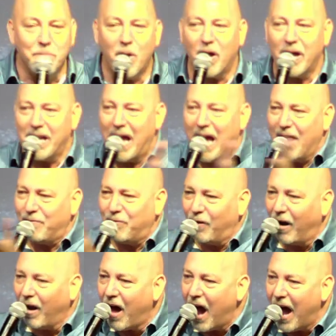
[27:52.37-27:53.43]
might have
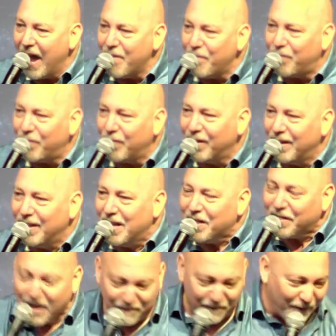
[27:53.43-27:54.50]
life.
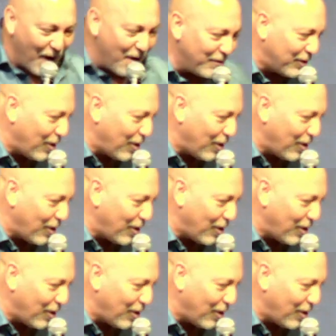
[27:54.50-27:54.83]
That phone